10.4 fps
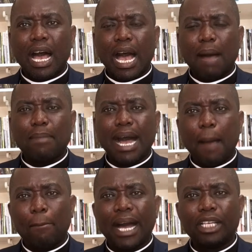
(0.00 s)
ama
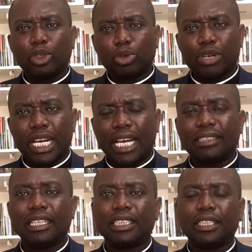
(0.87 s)
aba into
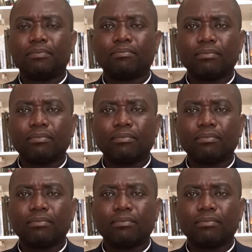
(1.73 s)
realization